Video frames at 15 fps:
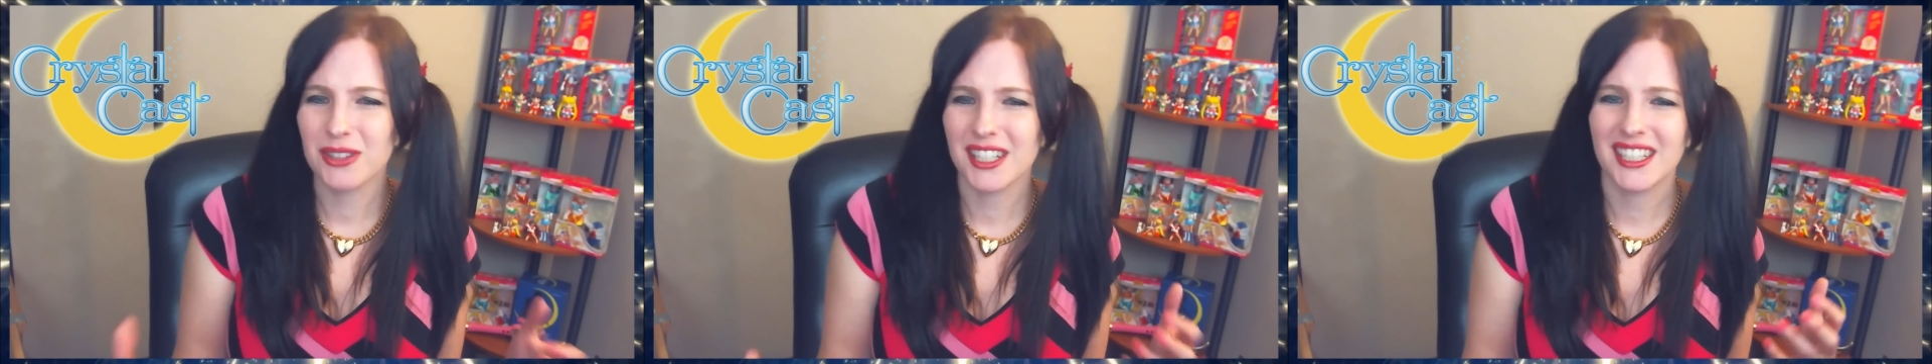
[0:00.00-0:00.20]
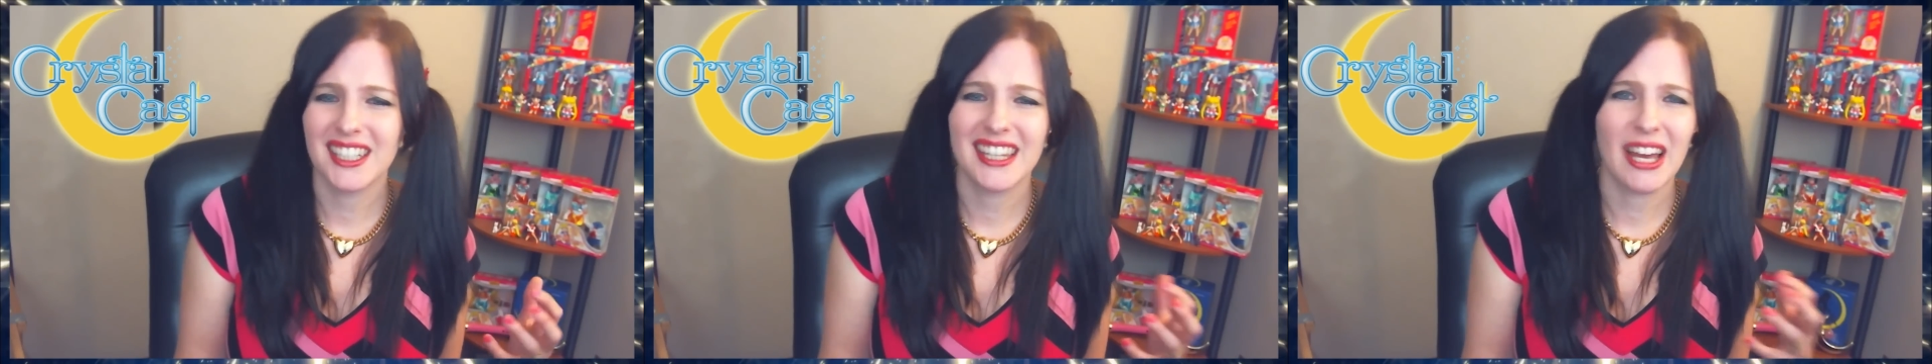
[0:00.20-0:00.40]

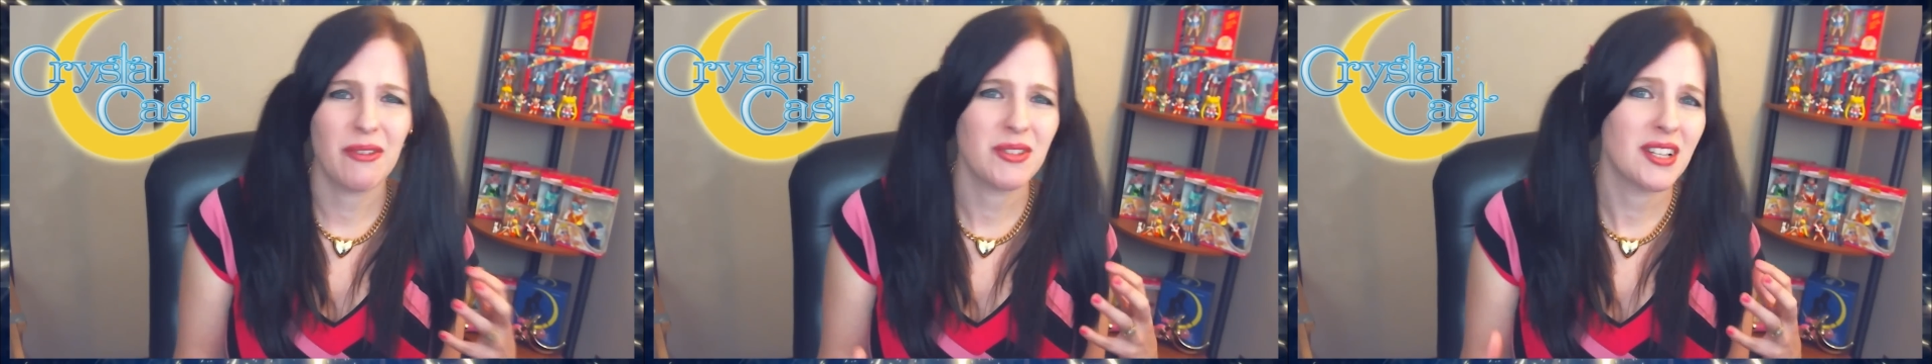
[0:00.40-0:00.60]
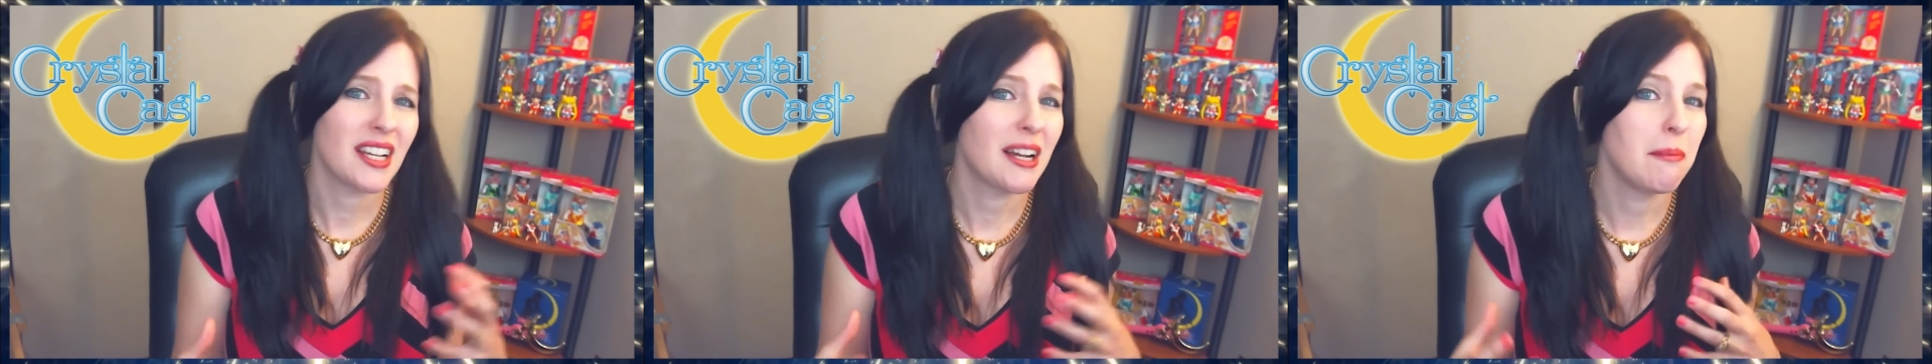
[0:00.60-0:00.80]
think that
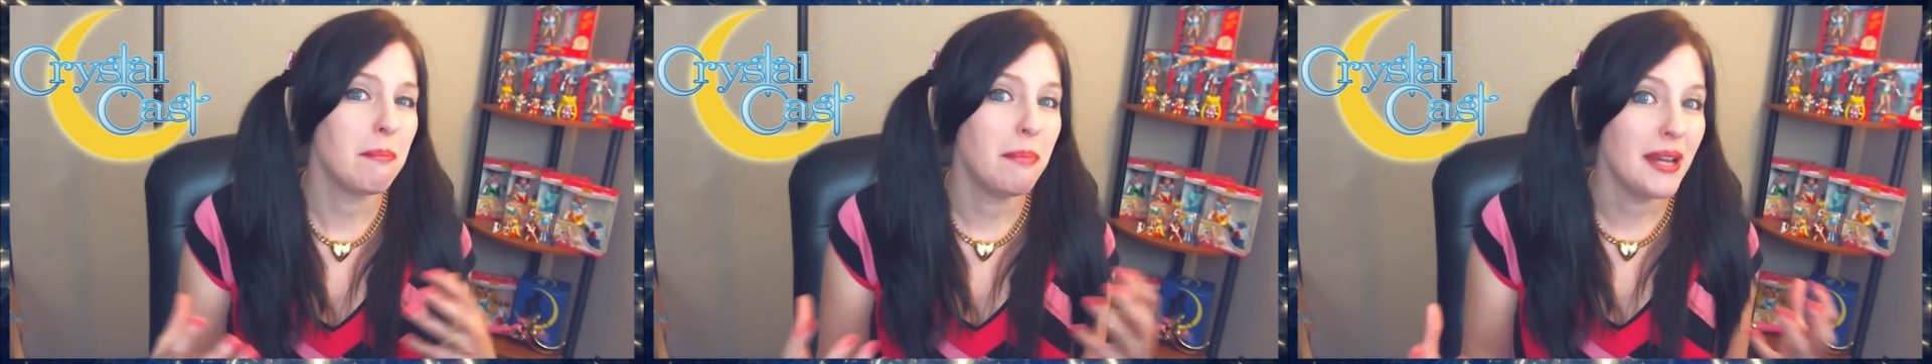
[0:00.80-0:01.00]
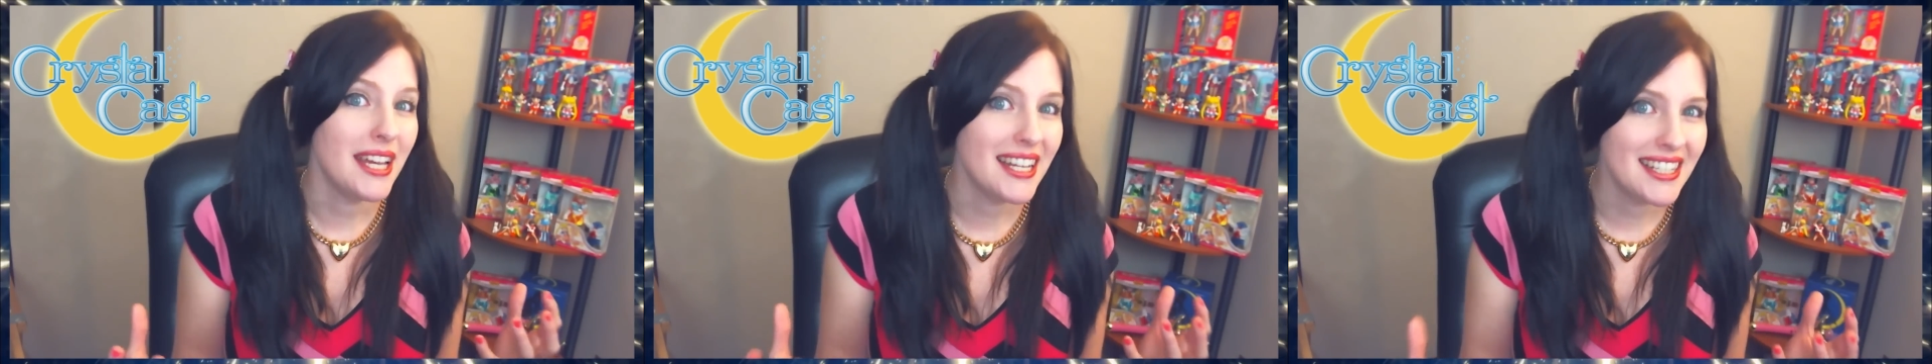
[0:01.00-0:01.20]
was like a
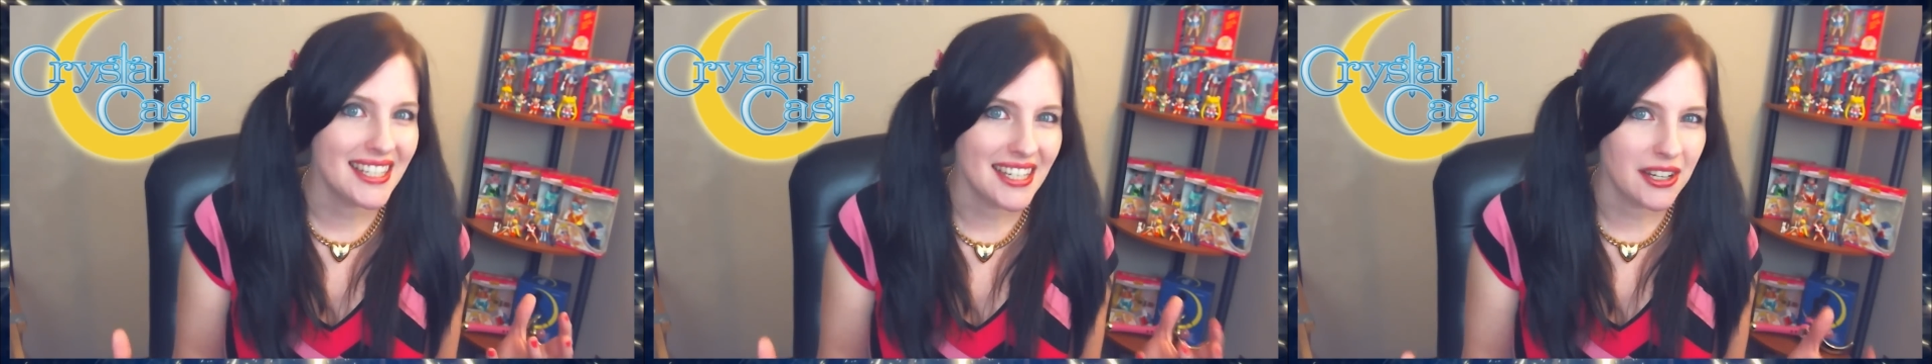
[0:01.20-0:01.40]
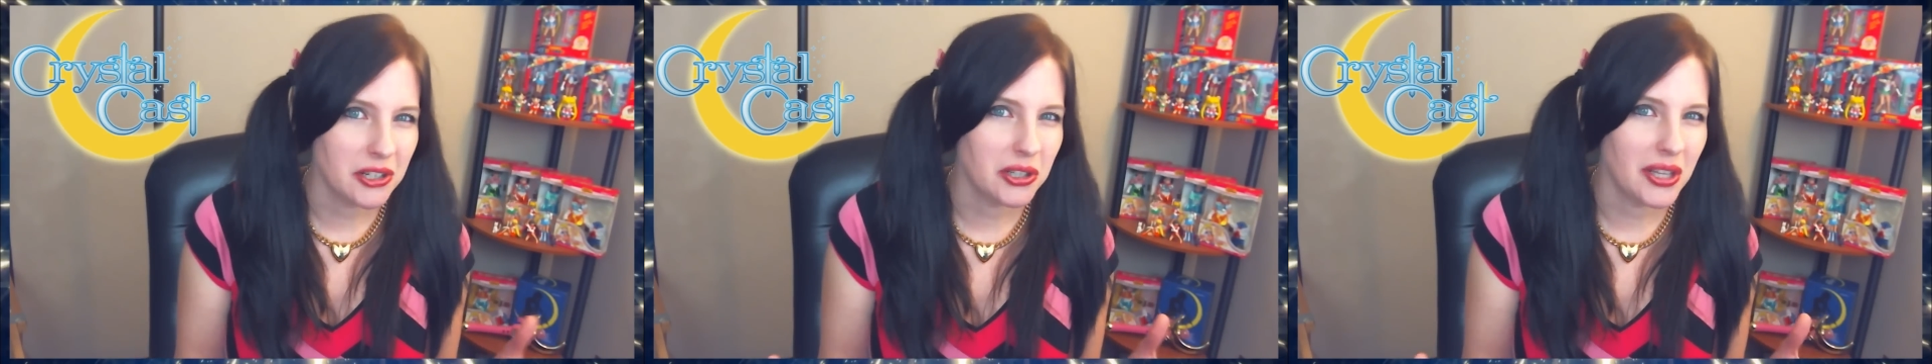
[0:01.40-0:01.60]
big
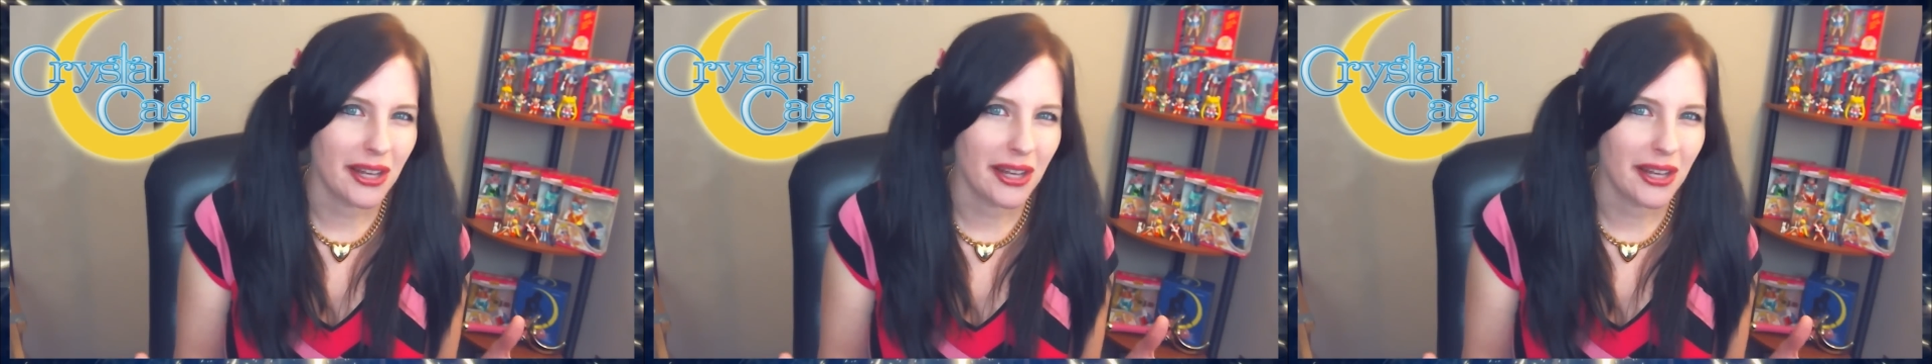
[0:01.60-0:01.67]
deal.